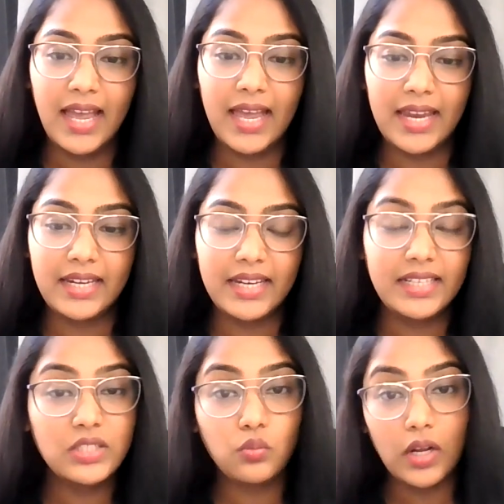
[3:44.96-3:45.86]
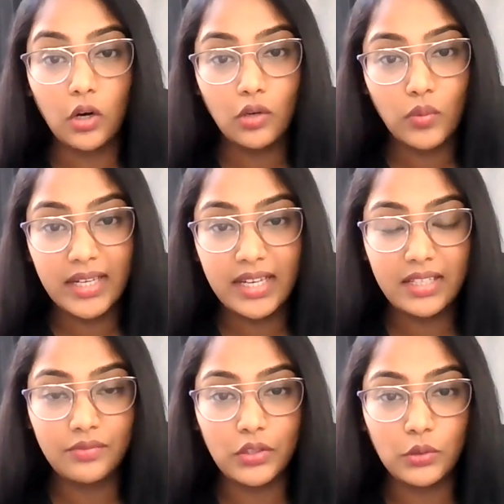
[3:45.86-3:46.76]
and it is one-on-one
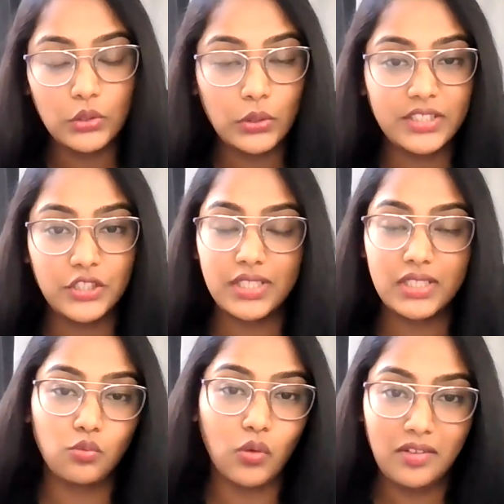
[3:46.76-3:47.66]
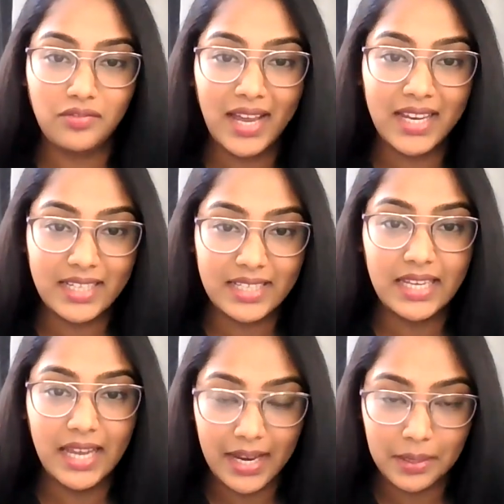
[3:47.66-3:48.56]
interview. So it's just one
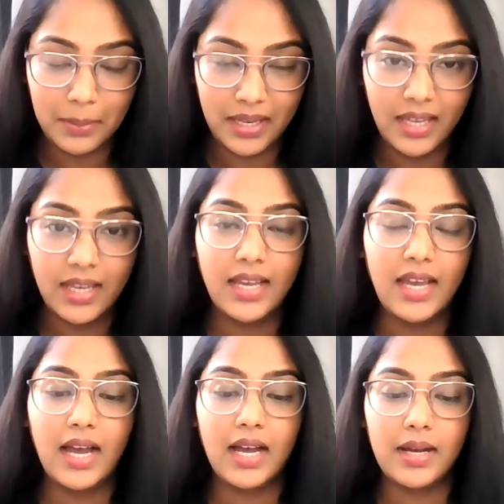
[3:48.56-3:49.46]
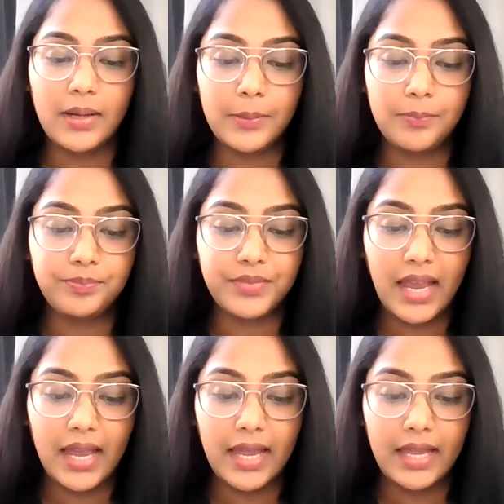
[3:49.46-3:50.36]
faculty and me.
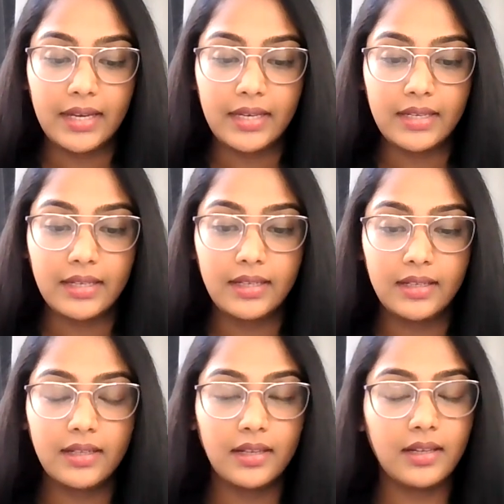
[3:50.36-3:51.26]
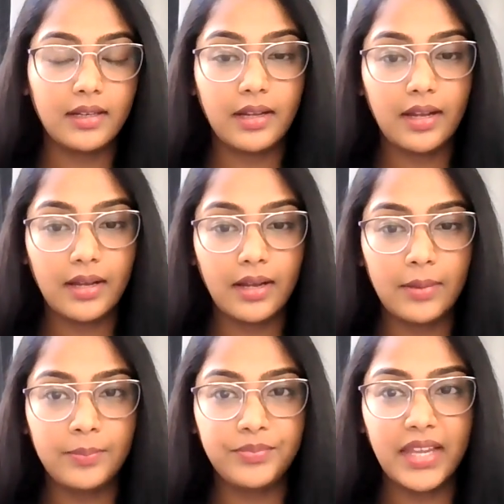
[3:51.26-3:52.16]
And
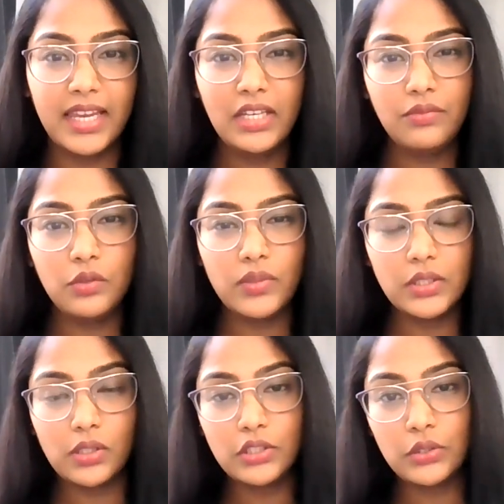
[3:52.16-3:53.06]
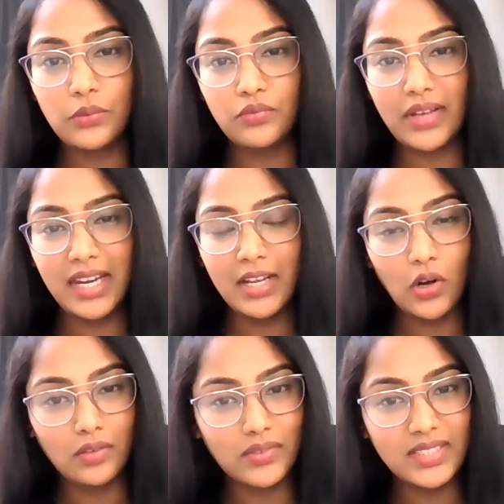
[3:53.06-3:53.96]
the interview was also very
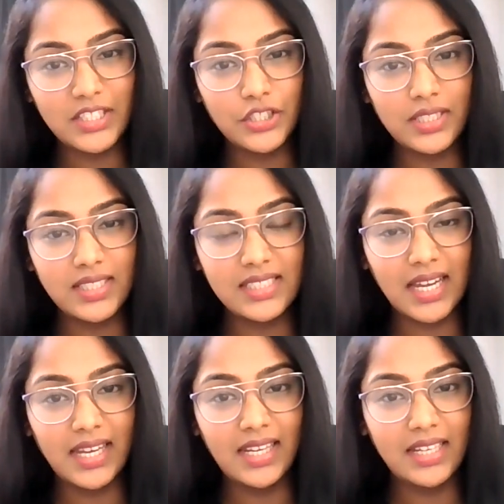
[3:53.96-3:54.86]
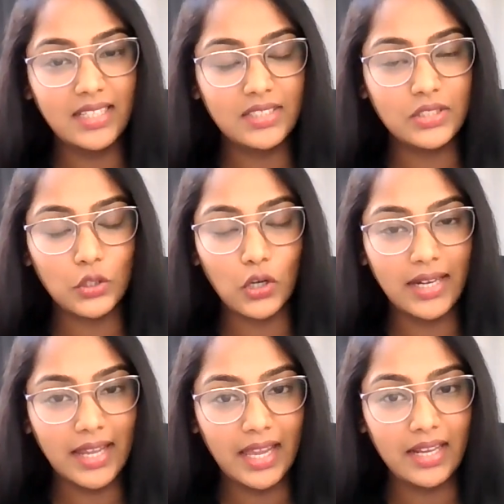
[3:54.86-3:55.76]
conversational style. It is
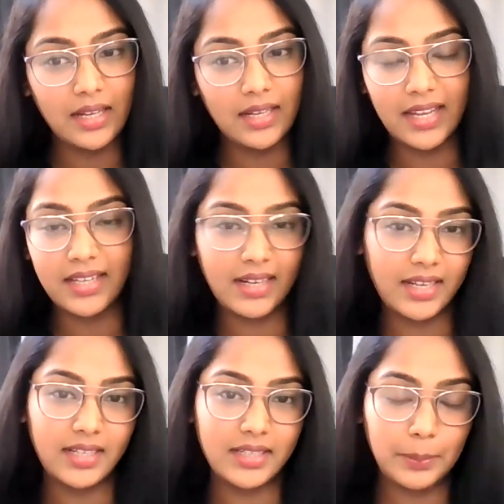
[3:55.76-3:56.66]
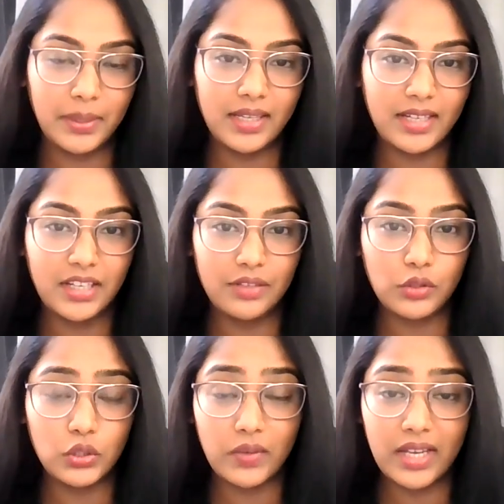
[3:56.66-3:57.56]
not like a regular typical
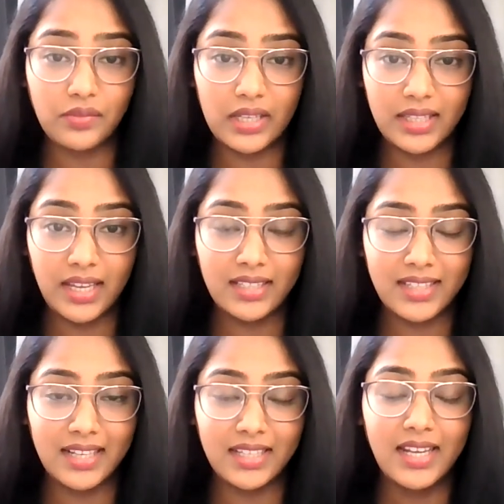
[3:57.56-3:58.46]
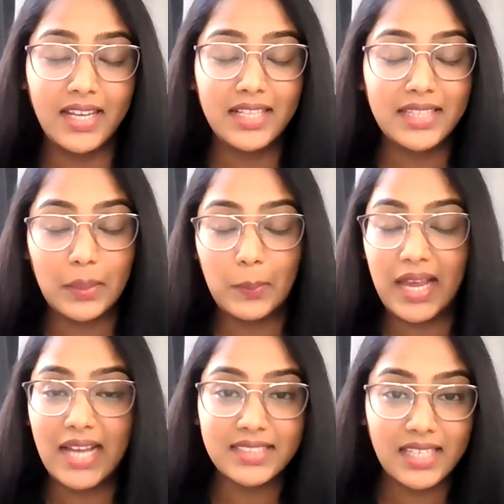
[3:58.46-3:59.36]
interviews where we think that they'll be
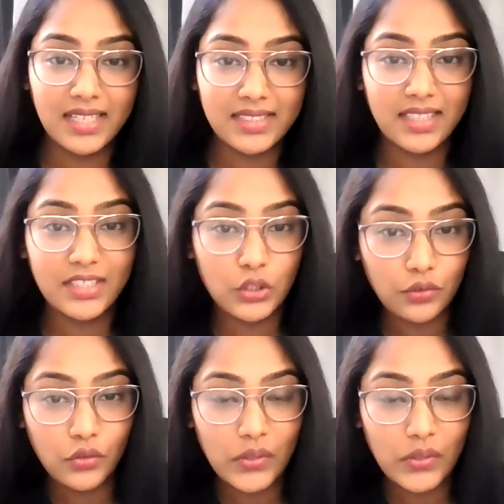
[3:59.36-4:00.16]
asking us a list of